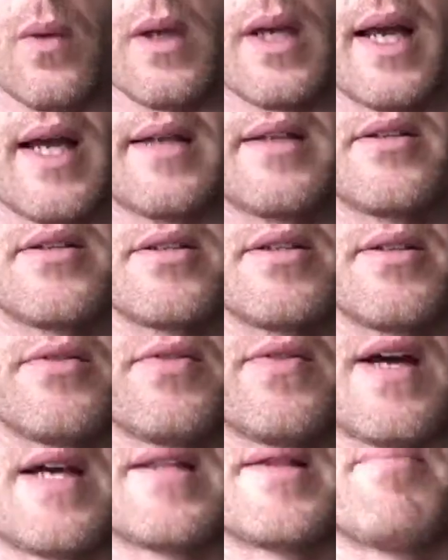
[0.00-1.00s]
Yeah, it doesn't
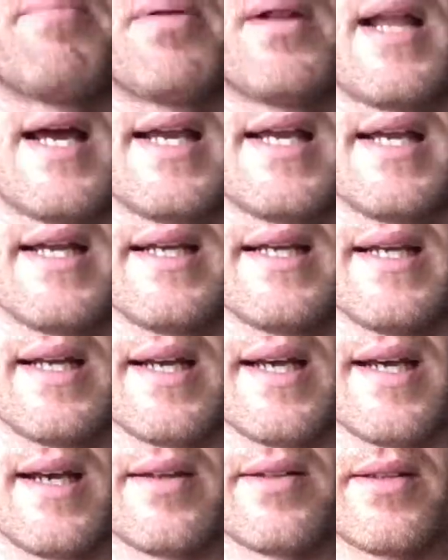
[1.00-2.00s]
affect the playing.
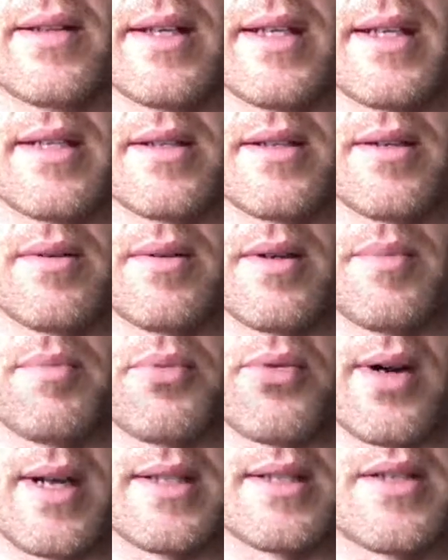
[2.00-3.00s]
I think it's a
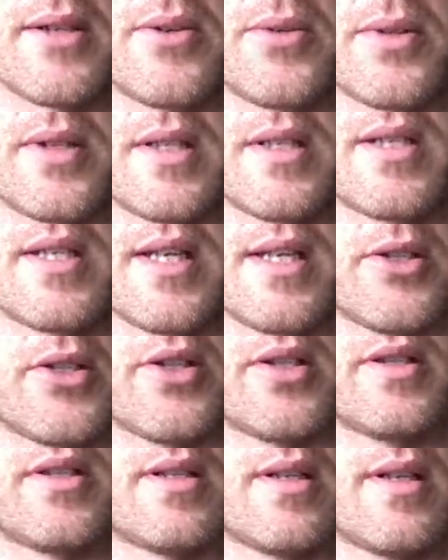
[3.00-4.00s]
practical
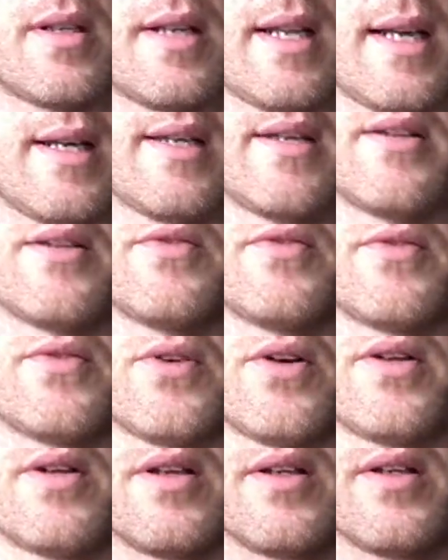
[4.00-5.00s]
decision to lacquer the
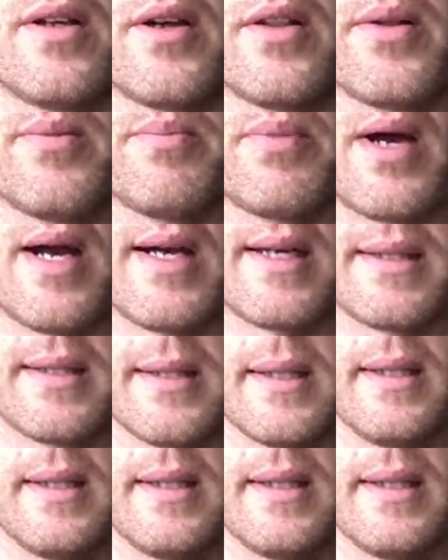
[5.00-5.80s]
front and not the back.